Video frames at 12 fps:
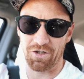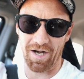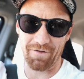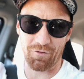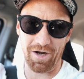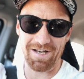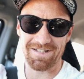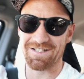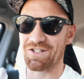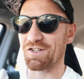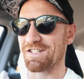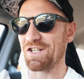G'day friends,
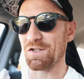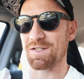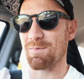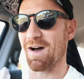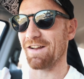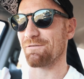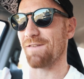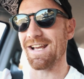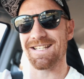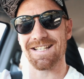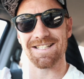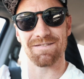good to see your smiling
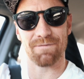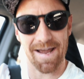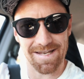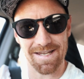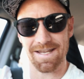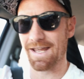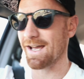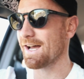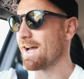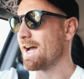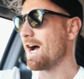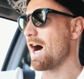faces. Wykie here.
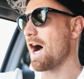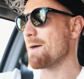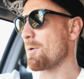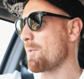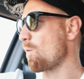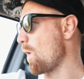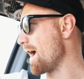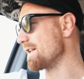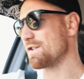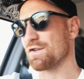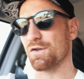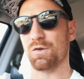I'm on my way
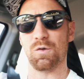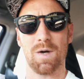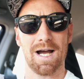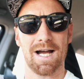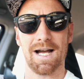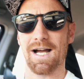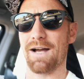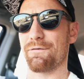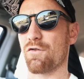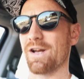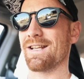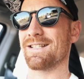to uh, a
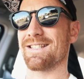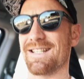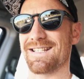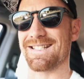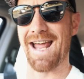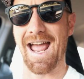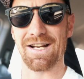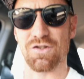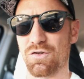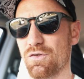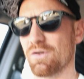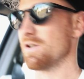friend's stag
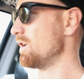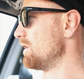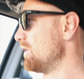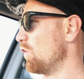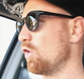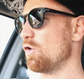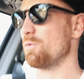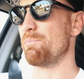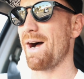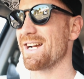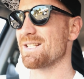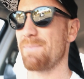do or
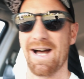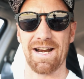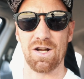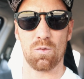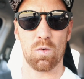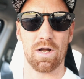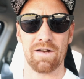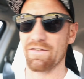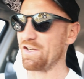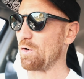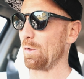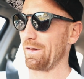bucks party or whatever
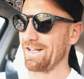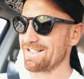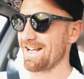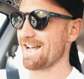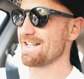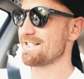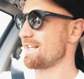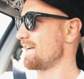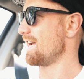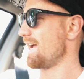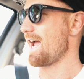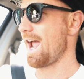you call it these days.
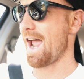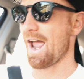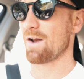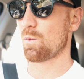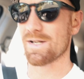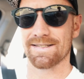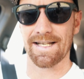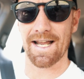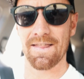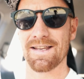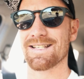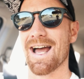And we're
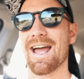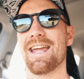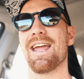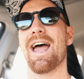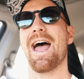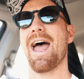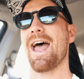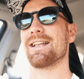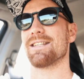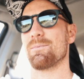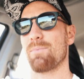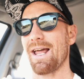starting the day
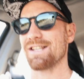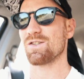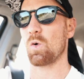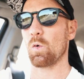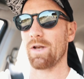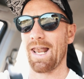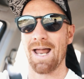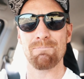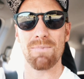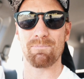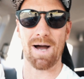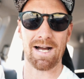at a place called
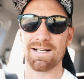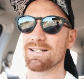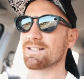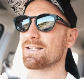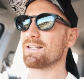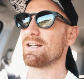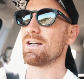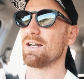Lumber Punks.